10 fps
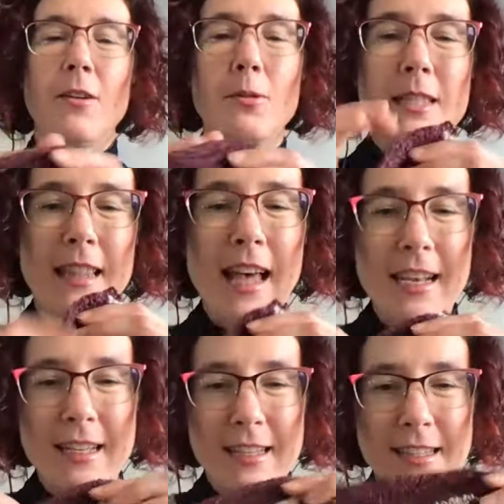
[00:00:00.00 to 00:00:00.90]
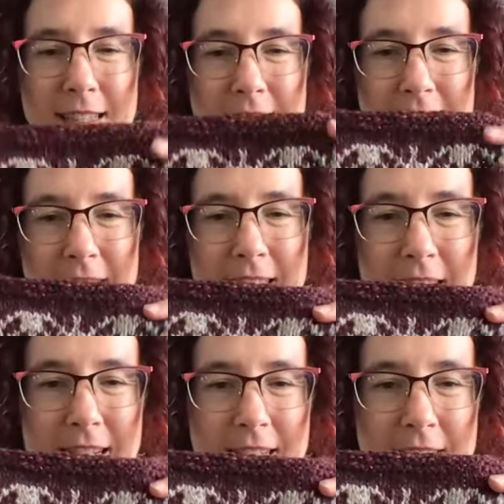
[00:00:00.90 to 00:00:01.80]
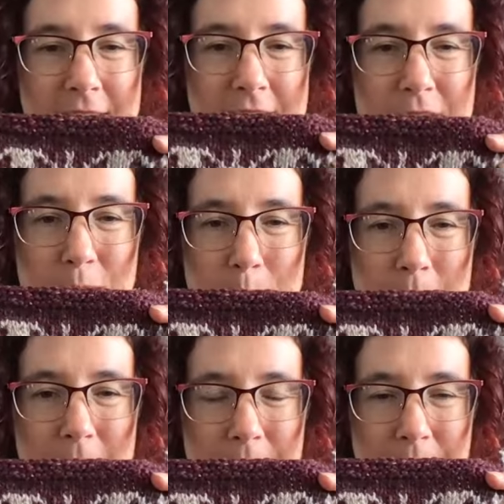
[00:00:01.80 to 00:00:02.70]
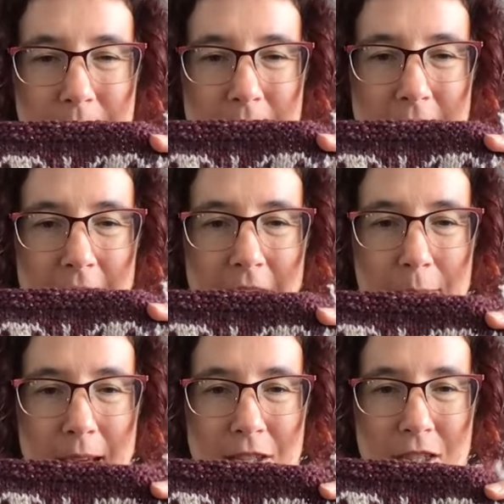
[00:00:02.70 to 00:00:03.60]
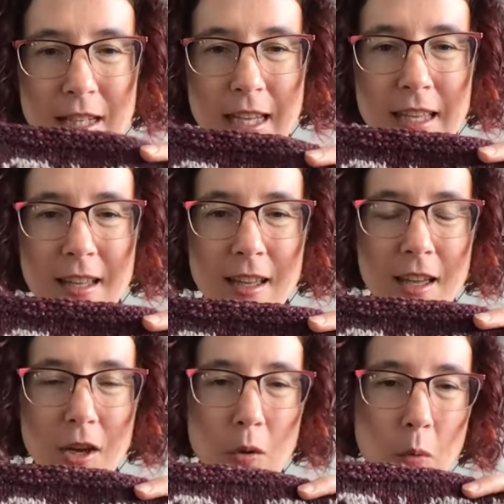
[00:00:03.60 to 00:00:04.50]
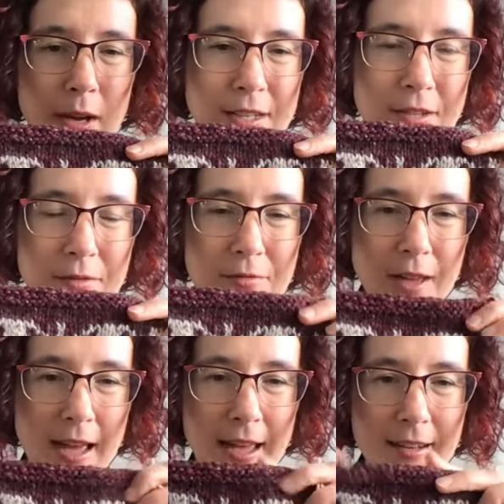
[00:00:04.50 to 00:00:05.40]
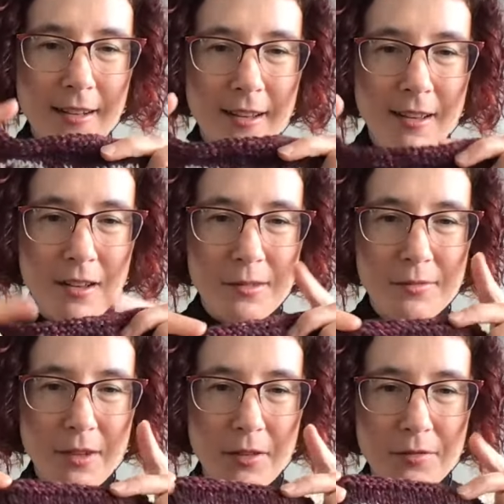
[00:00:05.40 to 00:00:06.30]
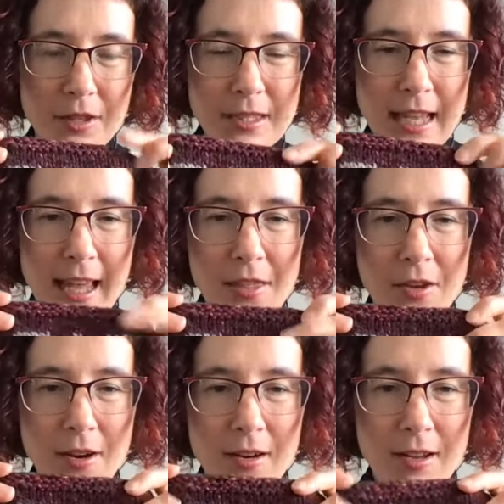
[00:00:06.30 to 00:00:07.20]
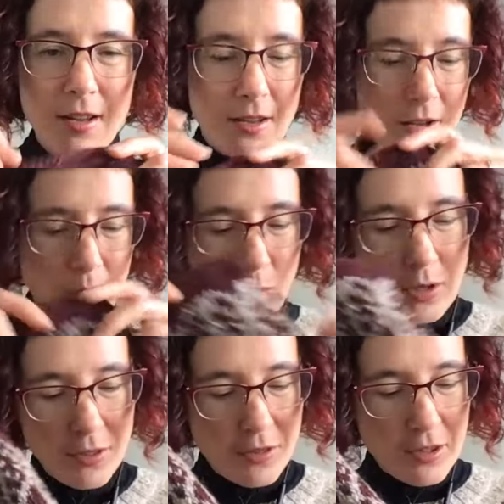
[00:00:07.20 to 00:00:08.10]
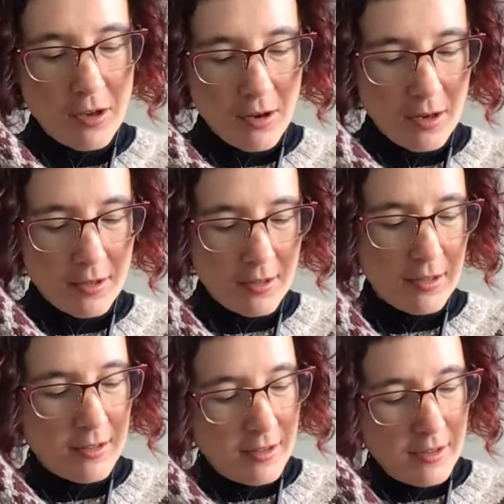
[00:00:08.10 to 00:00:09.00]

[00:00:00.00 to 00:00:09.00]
oh that is i that is super yeah i'm actually quite a fan of of this heather with the yarn